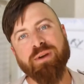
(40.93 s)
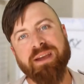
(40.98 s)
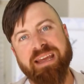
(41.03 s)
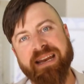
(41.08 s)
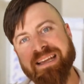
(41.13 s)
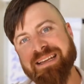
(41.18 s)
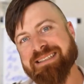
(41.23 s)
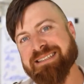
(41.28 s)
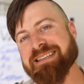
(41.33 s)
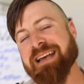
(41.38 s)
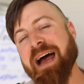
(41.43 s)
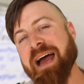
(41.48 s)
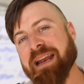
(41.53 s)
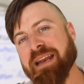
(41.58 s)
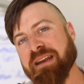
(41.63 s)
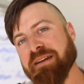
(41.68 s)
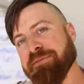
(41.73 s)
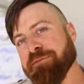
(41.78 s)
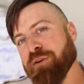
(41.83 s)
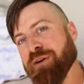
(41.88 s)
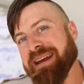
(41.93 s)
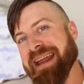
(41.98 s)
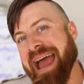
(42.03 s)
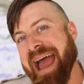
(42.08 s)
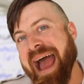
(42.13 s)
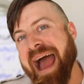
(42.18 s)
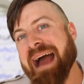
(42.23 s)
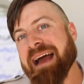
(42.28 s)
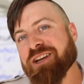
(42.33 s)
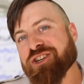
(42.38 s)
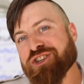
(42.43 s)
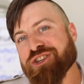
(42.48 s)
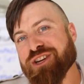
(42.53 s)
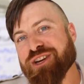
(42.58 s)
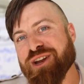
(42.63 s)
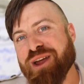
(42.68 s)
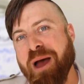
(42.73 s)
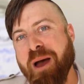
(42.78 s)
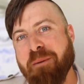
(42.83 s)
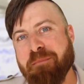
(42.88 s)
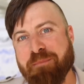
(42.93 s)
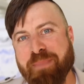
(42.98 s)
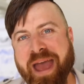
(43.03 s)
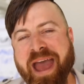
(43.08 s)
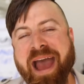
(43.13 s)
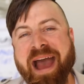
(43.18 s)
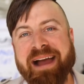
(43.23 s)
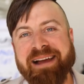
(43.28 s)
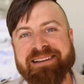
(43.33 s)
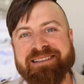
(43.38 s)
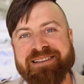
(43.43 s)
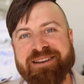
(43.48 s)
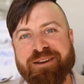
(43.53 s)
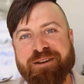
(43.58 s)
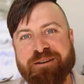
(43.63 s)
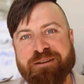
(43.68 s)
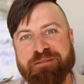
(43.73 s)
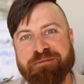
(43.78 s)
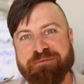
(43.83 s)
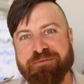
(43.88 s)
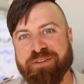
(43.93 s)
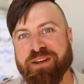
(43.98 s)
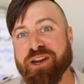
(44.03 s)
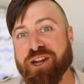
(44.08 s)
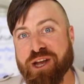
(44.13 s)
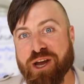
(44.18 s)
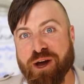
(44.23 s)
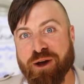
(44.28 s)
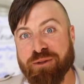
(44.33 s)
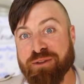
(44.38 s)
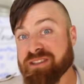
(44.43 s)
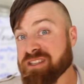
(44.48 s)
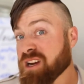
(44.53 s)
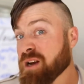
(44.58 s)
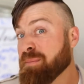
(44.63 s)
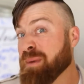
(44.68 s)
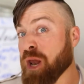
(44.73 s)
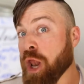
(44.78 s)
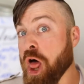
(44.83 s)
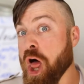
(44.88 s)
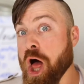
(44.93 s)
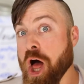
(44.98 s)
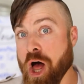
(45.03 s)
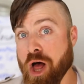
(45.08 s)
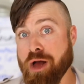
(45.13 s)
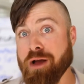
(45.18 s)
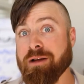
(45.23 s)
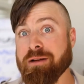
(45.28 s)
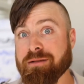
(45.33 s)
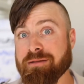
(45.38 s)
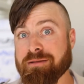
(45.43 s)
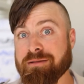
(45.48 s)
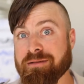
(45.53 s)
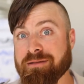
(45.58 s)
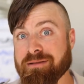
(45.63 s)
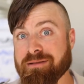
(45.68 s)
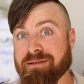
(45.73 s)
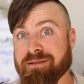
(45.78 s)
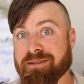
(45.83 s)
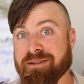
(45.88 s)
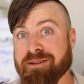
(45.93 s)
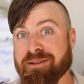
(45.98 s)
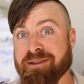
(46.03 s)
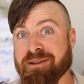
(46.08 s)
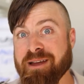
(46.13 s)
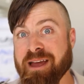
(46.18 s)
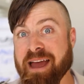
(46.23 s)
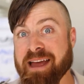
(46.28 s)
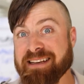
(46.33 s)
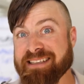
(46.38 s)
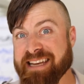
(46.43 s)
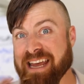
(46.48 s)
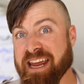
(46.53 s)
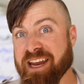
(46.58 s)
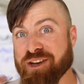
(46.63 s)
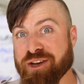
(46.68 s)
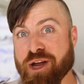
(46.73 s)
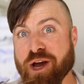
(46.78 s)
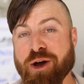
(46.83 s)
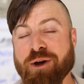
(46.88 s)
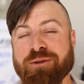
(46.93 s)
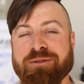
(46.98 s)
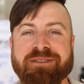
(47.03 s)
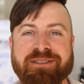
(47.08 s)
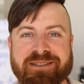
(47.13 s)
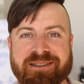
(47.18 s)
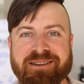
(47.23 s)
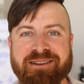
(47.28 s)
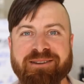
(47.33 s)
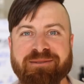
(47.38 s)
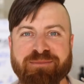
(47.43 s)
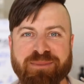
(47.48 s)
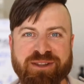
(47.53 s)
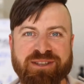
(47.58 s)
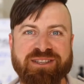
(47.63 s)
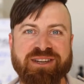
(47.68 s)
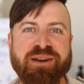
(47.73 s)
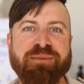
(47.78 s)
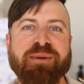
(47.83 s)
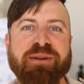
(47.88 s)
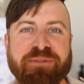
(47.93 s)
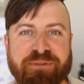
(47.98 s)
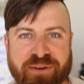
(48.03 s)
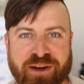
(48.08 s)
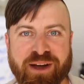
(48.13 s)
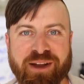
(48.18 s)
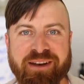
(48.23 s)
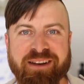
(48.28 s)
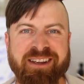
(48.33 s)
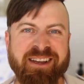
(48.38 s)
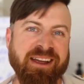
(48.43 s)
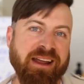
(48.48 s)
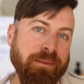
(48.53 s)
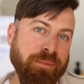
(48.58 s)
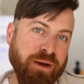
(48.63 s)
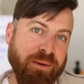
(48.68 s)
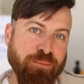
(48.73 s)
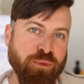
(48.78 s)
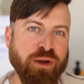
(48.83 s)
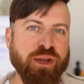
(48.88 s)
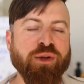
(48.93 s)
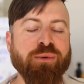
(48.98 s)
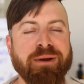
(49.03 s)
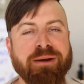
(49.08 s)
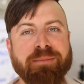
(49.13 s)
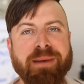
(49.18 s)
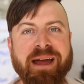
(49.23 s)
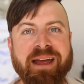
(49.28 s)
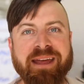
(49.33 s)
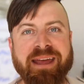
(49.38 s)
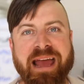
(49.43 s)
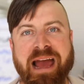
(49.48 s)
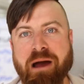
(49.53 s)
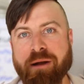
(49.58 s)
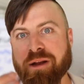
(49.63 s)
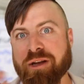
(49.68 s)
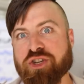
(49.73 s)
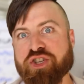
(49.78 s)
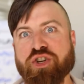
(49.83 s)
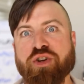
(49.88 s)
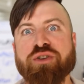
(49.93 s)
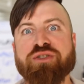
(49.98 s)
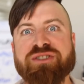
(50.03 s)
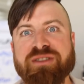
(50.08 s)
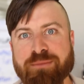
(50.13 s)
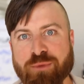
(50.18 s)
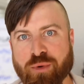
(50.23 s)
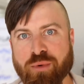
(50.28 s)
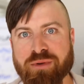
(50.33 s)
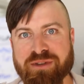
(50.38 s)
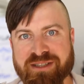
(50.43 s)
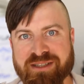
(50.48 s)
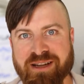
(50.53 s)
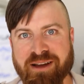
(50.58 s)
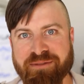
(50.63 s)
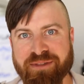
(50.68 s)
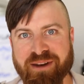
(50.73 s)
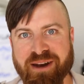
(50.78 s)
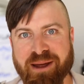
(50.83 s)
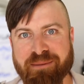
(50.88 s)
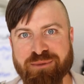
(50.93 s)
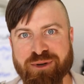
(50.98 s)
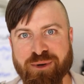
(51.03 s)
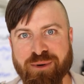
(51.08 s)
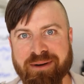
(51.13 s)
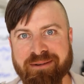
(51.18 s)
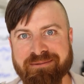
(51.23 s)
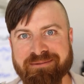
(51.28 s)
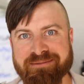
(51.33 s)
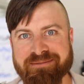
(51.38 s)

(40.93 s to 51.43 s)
get excited for an action-packed video that's going to be long, and take notes, but it's going to be fun. I'm going to bring you into my account and show you some cool stuff that I'm doing.